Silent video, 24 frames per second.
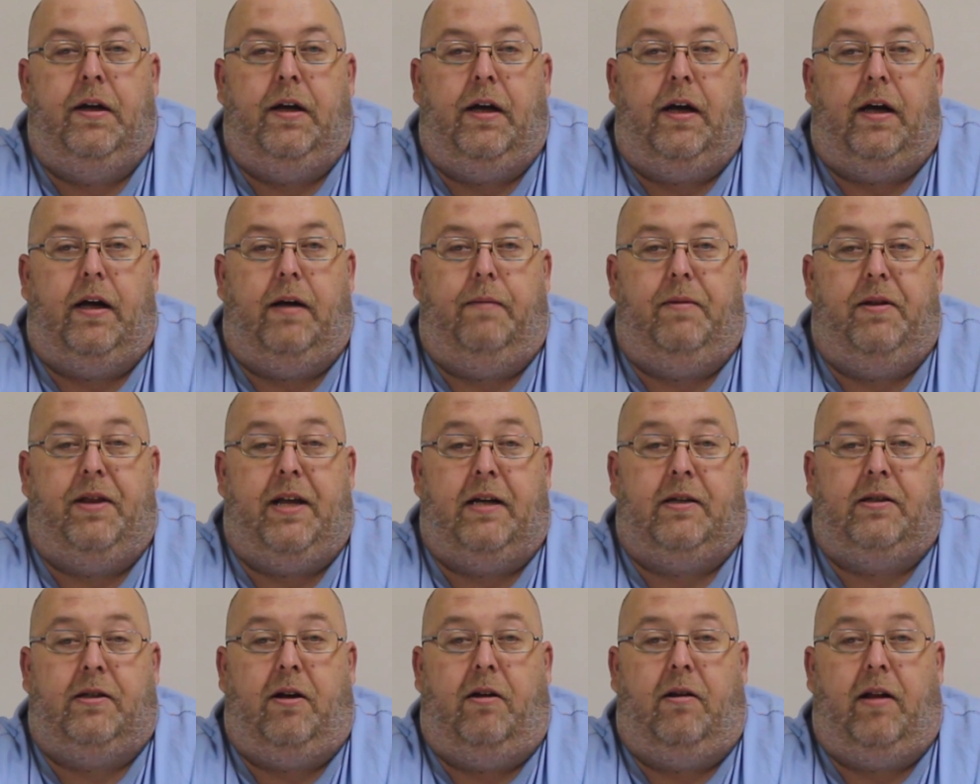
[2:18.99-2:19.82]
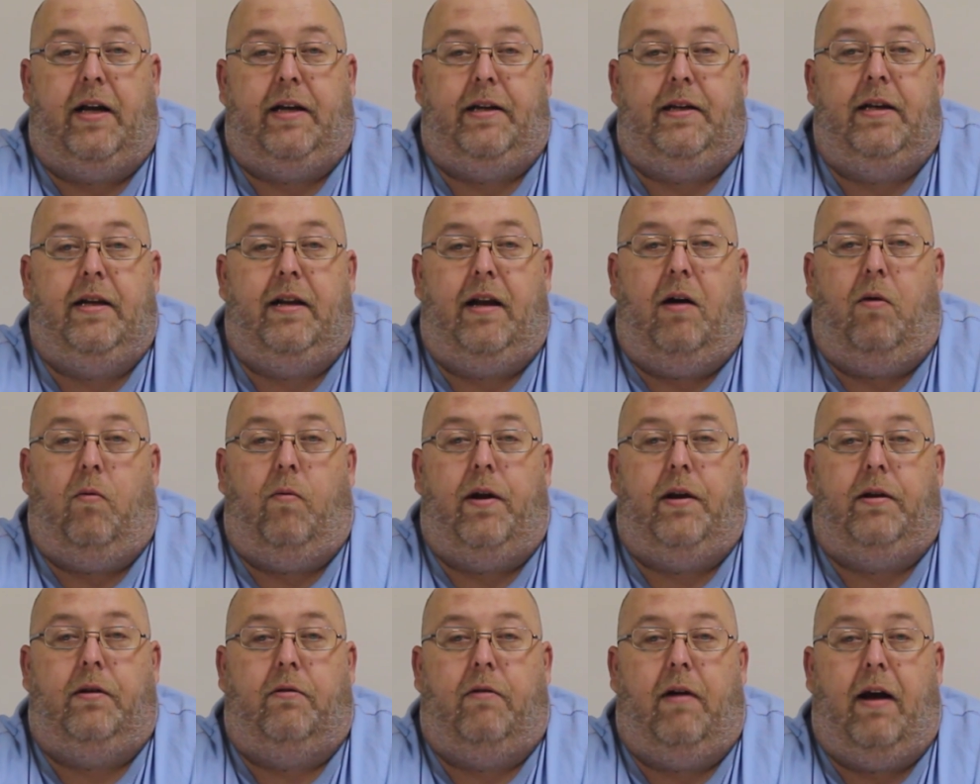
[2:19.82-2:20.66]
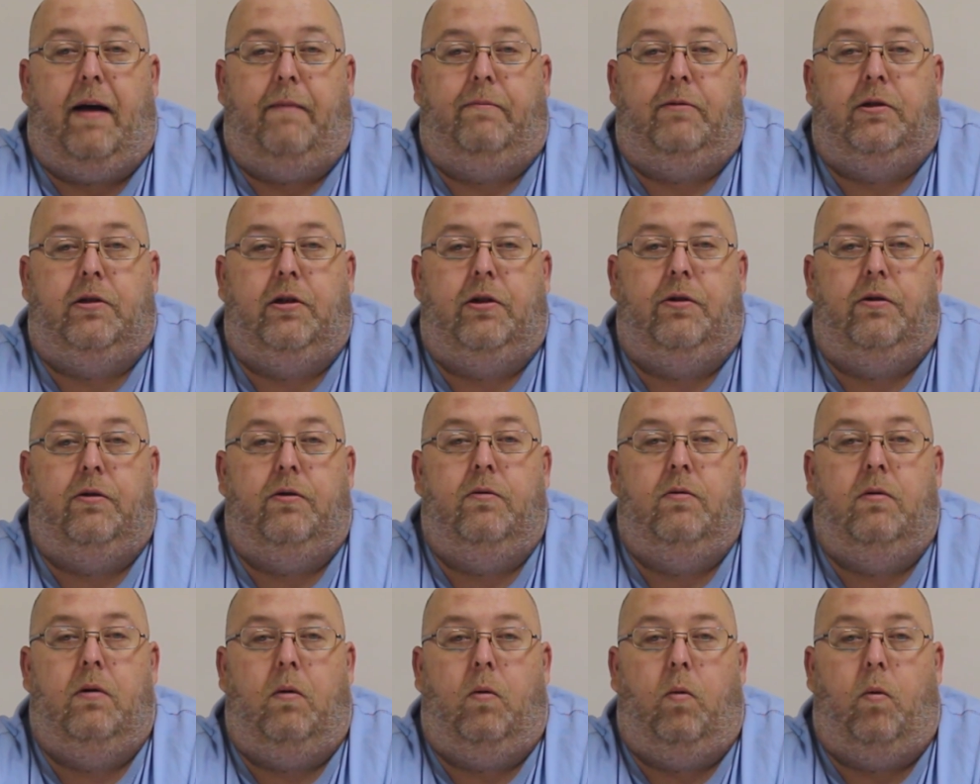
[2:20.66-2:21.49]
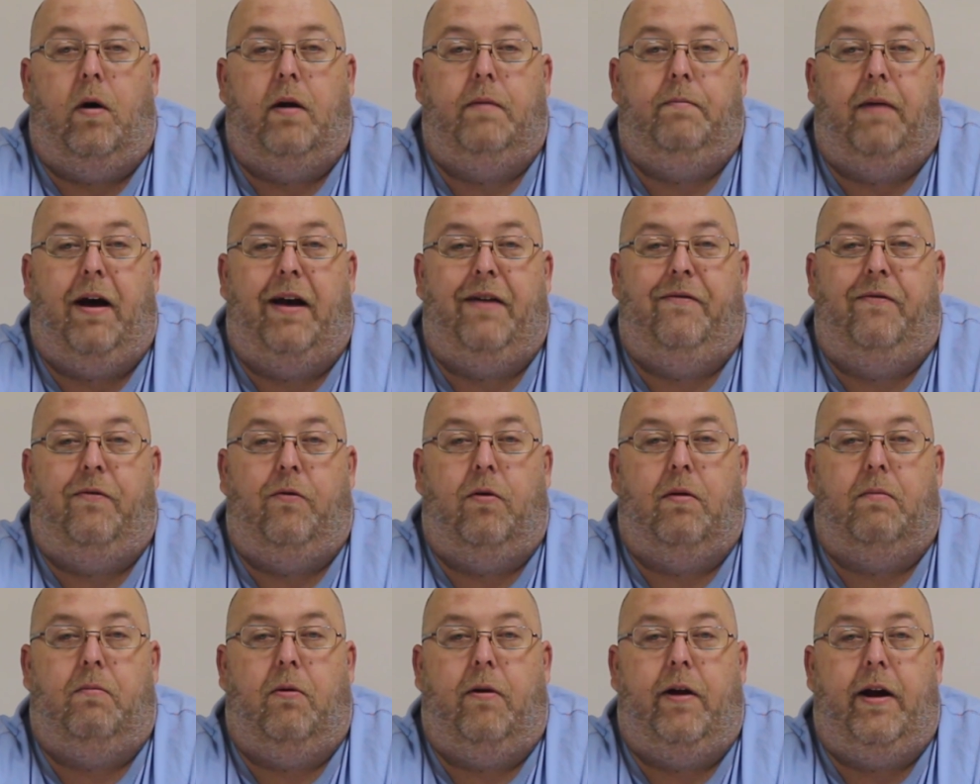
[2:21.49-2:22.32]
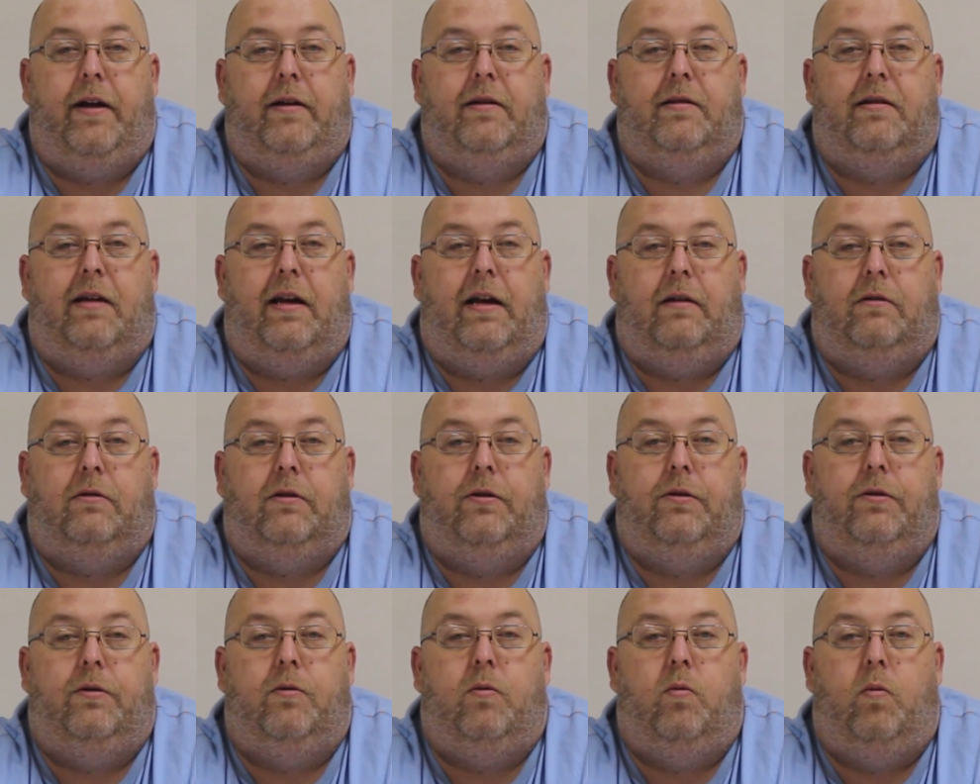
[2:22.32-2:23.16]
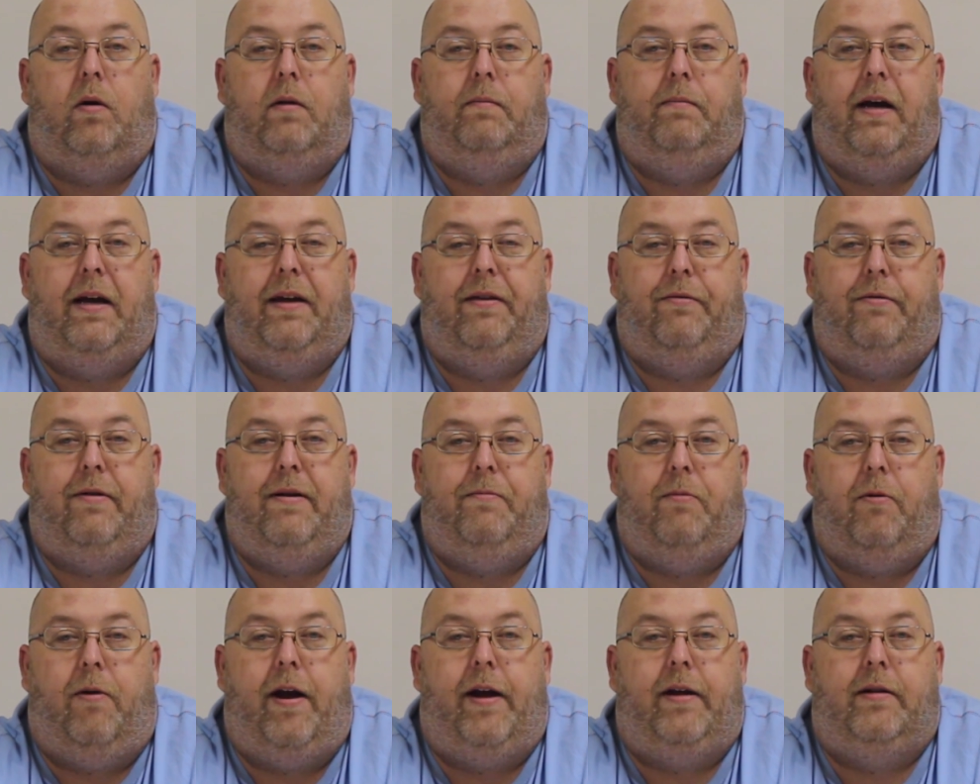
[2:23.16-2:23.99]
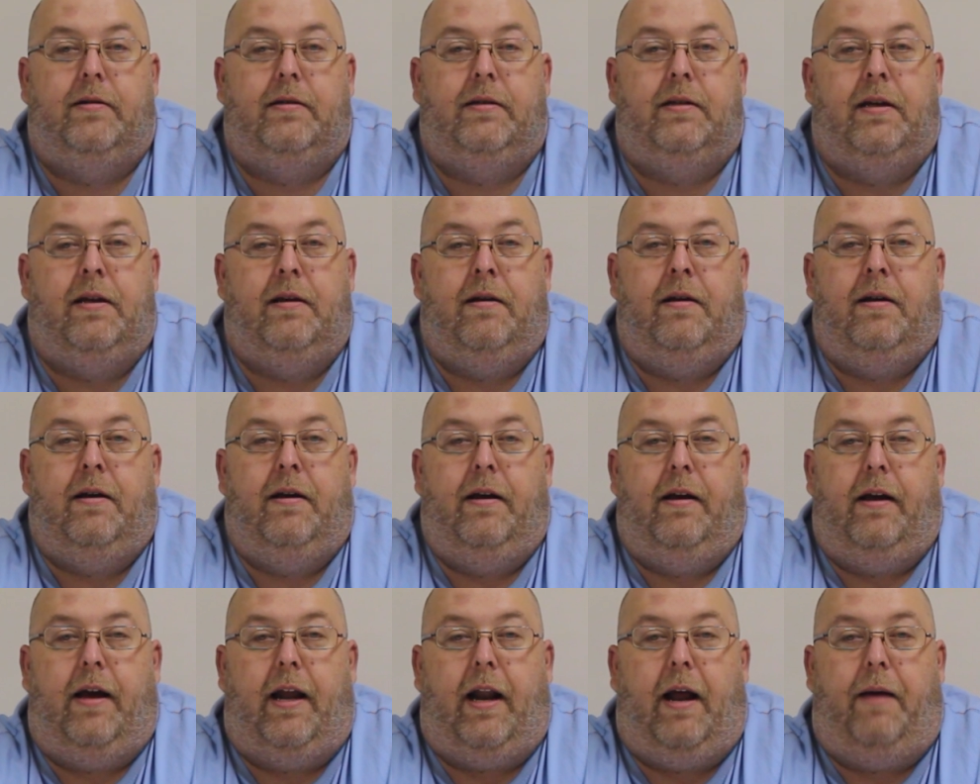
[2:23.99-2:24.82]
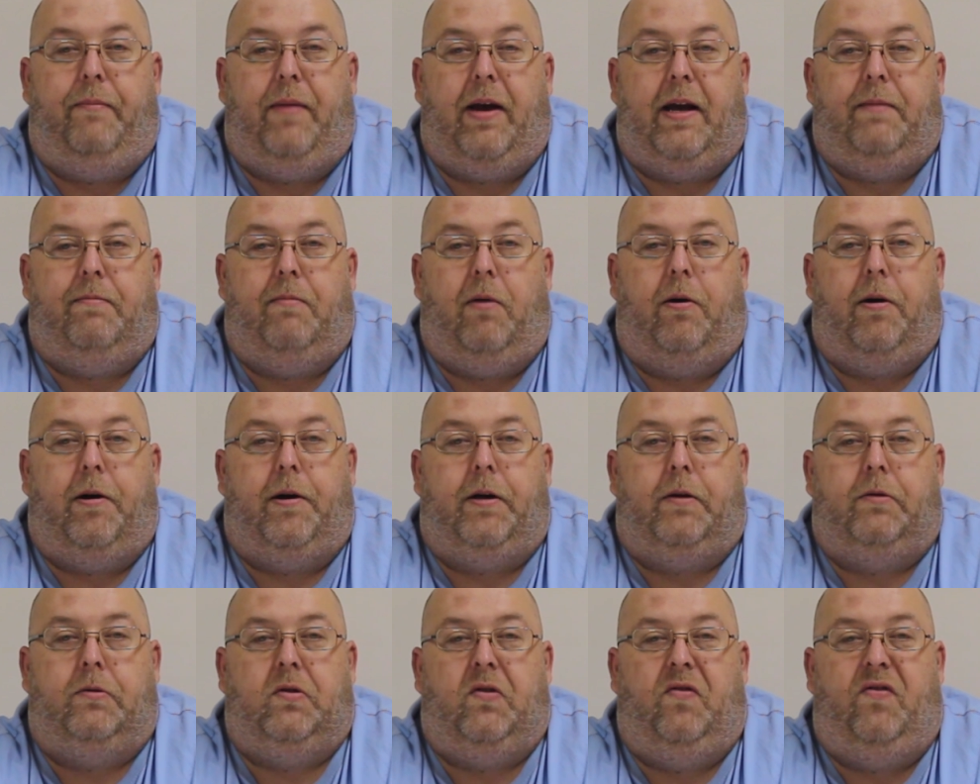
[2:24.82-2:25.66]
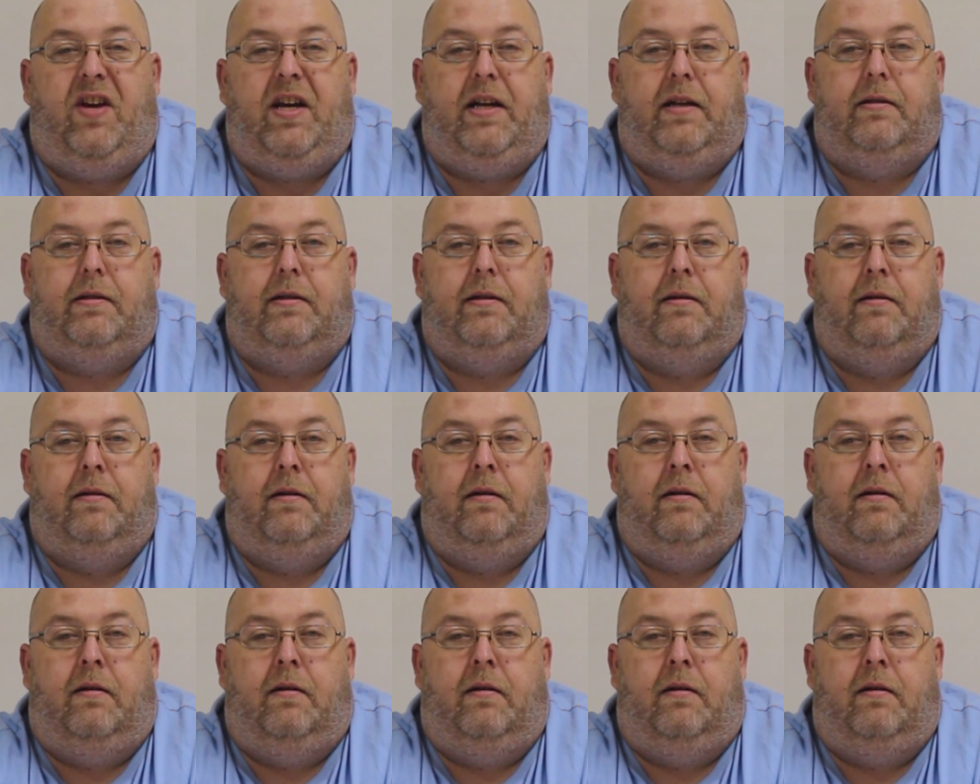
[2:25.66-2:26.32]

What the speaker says: But that's all I did. I went and grabbed 2 1x4 bricks and 2 1x3 bricks, and I made Mario's feet.